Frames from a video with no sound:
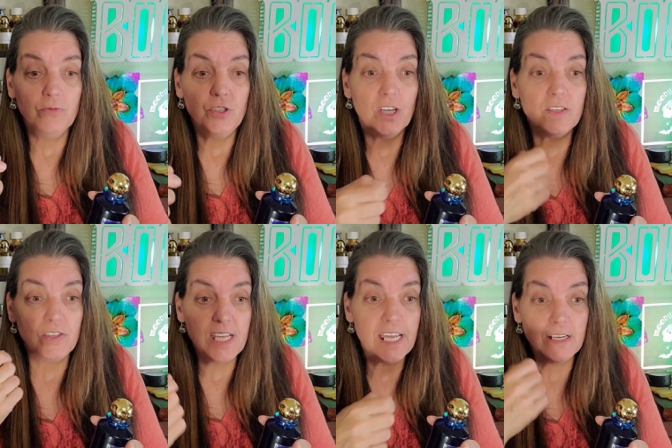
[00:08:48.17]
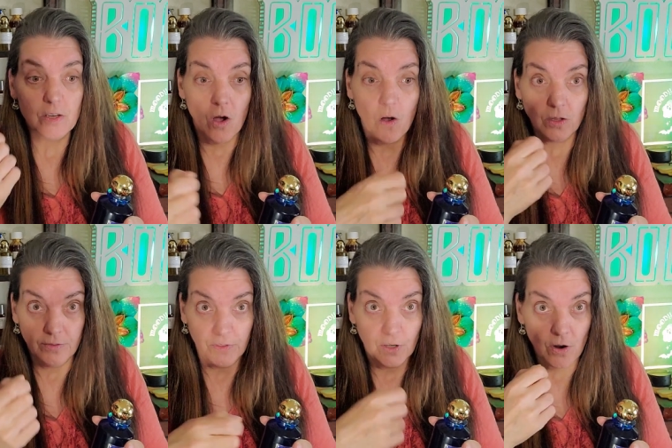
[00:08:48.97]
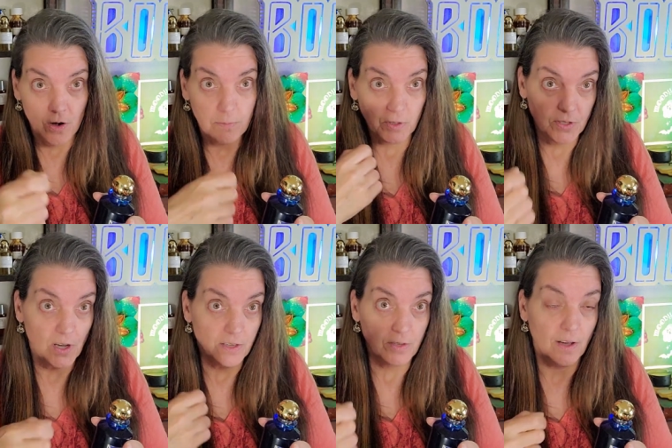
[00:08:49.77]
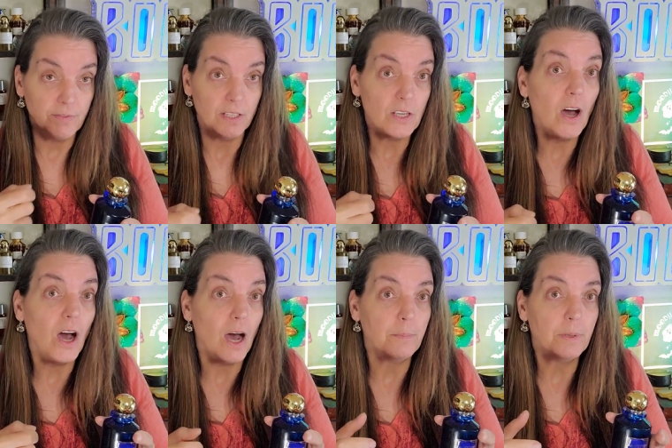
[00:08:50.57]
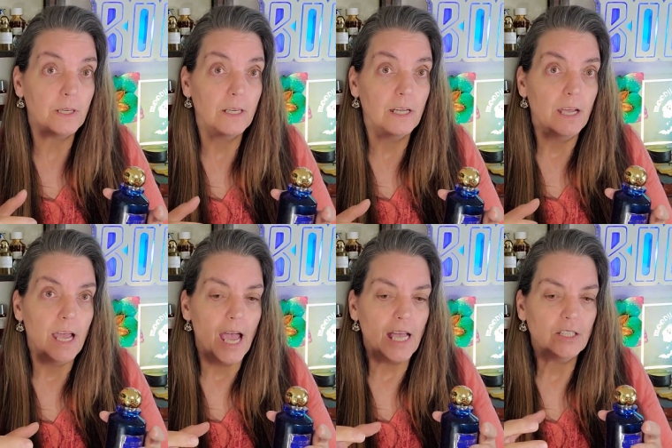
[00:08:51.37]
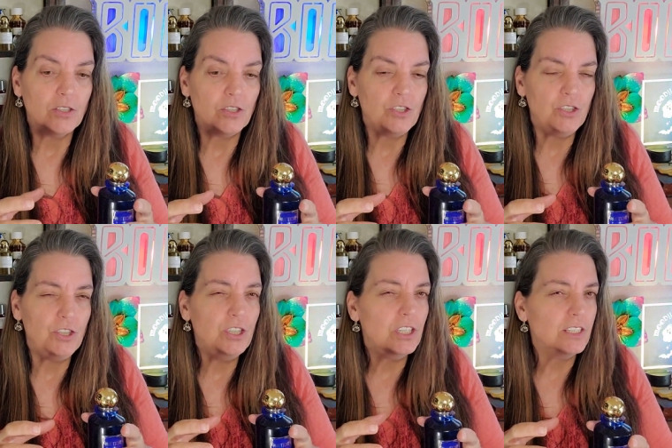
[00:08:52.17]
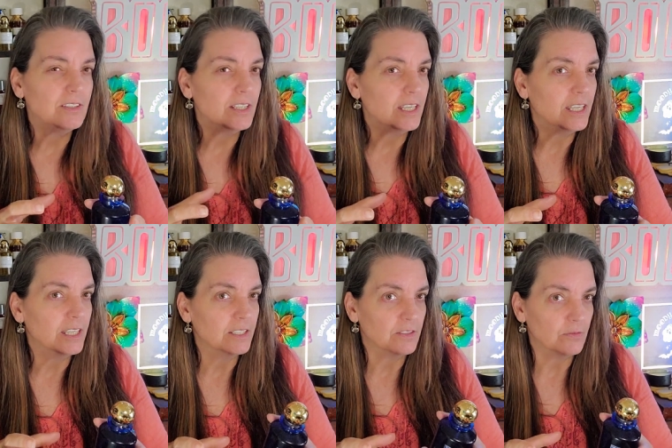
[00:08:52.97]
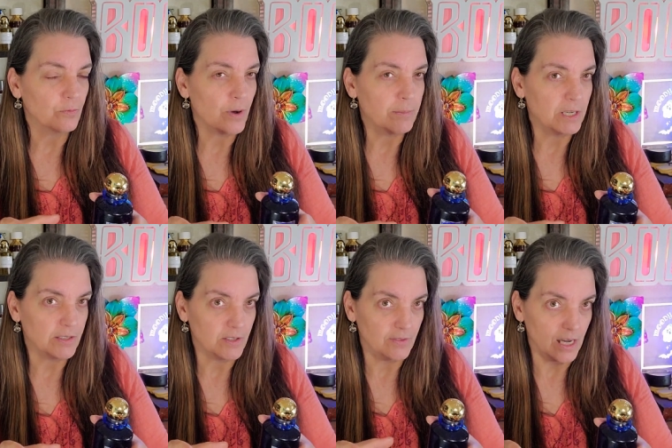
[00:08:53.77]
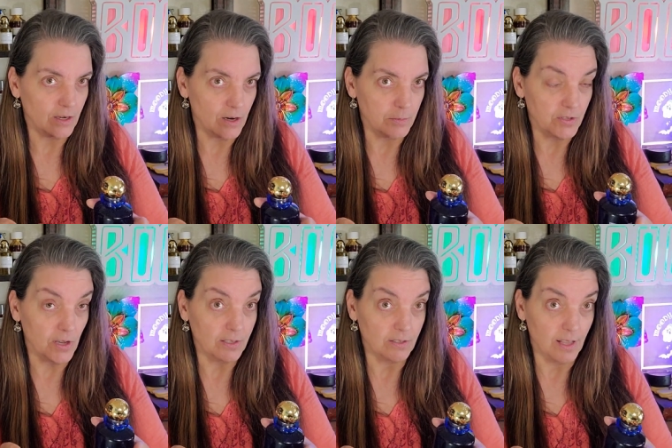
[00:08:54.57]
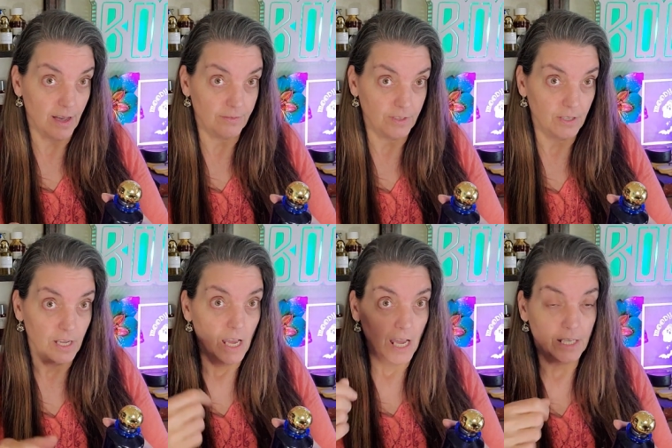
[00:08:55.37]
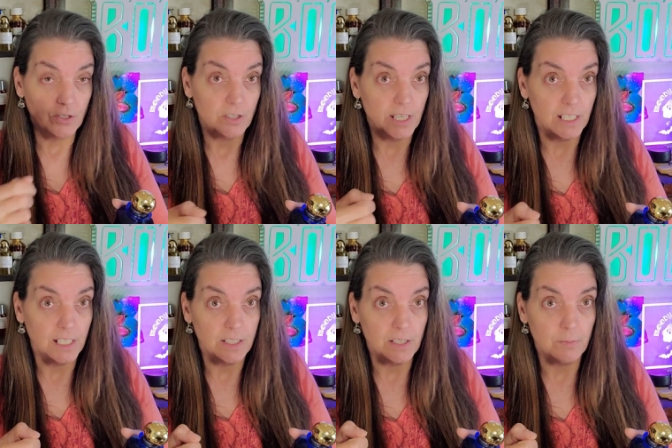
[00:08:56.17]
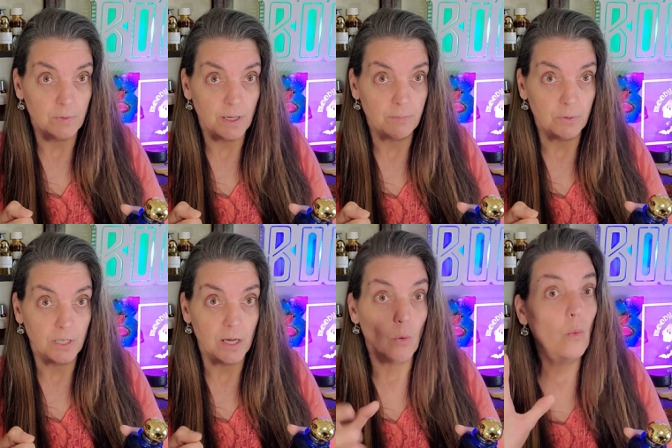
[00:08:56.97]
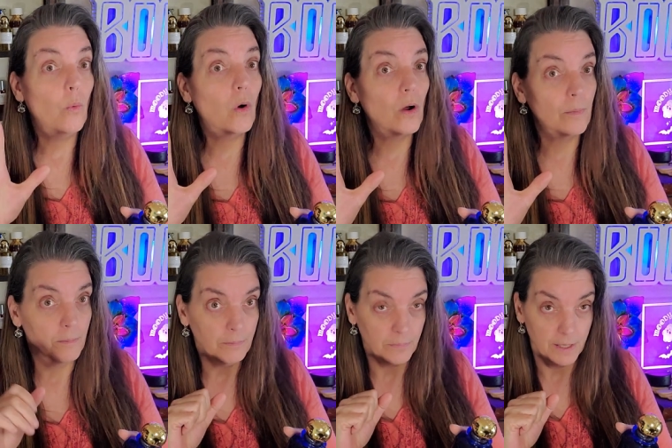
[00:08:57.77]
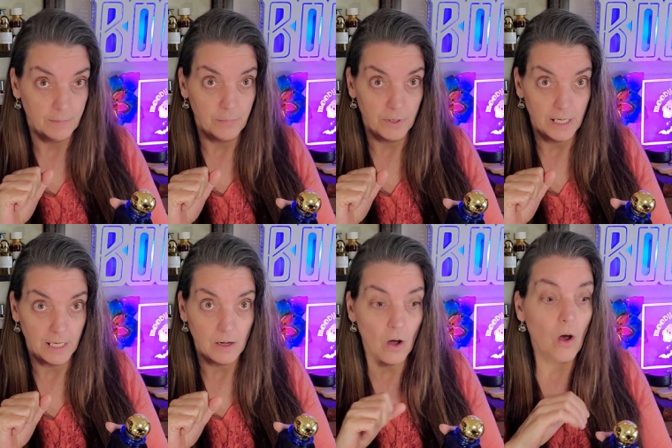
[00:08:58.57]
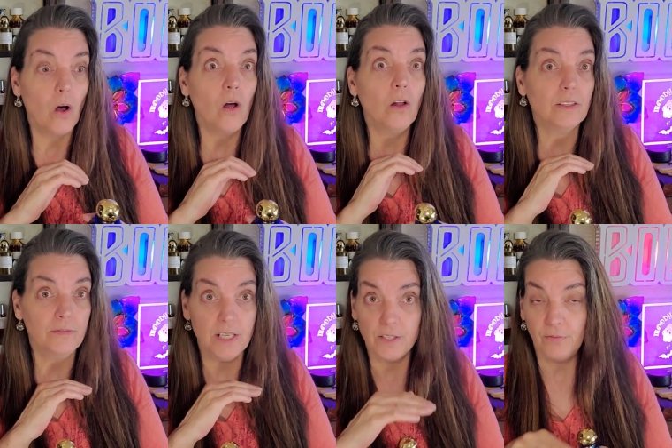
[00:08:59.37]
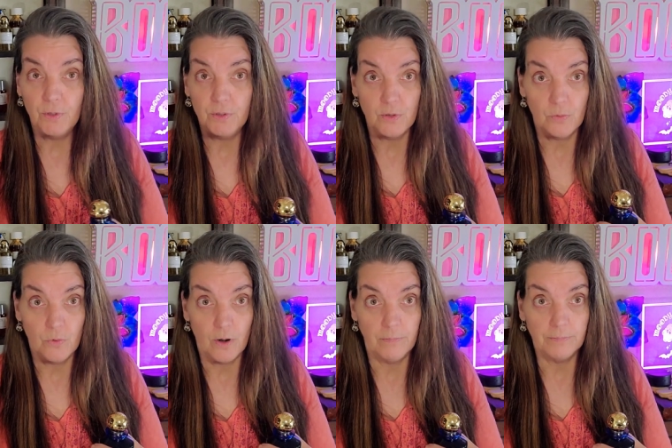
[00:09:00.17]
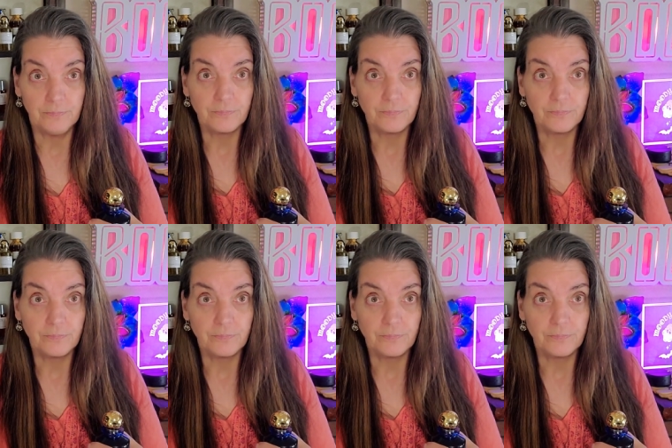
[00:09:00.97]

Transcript: You've just eaten all of the caramel sauce off the top and there's just a hint of remnants of that caramel sauce left and you're digging into the plum pudding, warm plum pudding. All of these foods are warm.